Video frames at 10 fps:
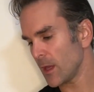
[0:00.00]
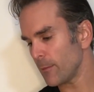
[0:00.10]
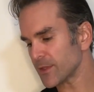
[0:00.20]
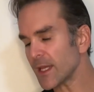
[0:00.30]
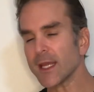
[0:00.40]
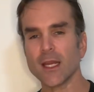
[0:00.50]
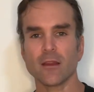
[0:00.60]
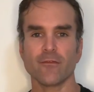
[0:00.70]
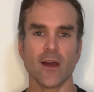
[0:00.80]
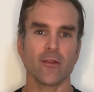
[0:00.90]
But then you get into
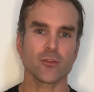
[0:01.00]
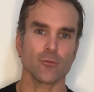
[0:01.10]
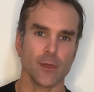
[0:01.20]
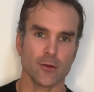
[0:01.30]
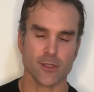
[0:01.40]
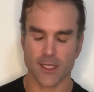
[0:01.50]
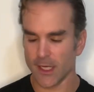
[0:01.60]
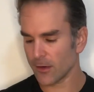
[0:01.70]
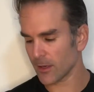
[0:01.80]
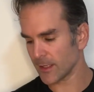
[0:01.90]
the 500 meter ski
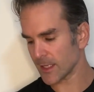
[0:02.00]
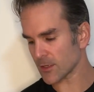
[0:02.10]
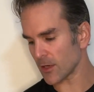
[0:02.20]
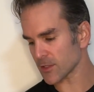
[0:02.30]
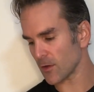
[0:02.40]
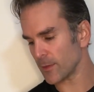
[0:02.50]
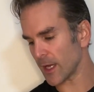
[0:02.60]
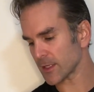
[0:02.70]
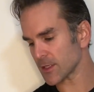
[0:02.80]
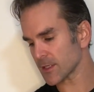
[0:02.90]
erg, and that's also
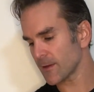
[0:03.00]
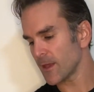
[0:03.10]
obnoxious.